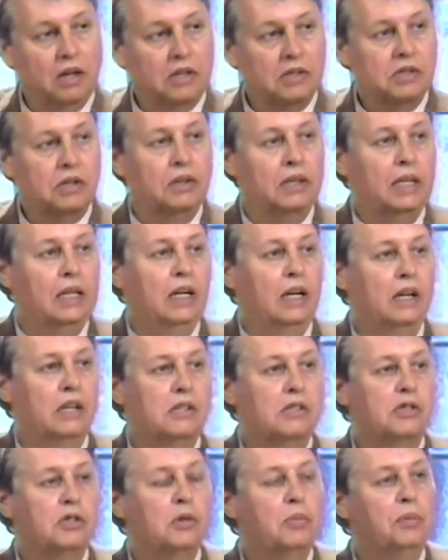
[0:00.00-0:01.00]
so that in a
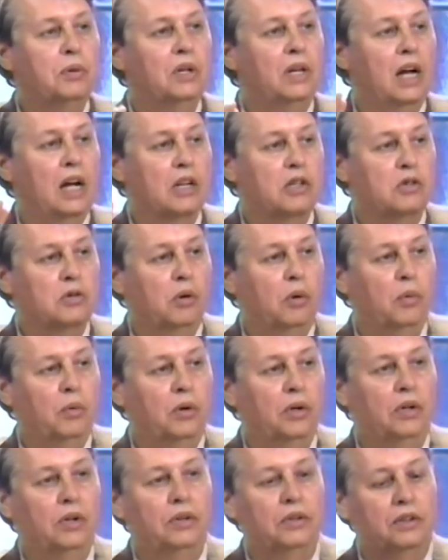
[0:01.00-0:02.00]
supernatural
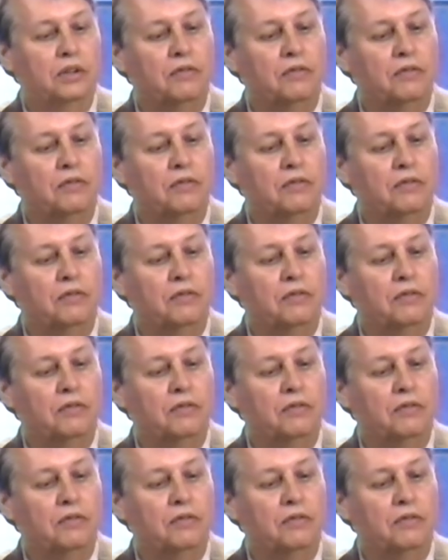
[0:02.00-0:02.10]
world,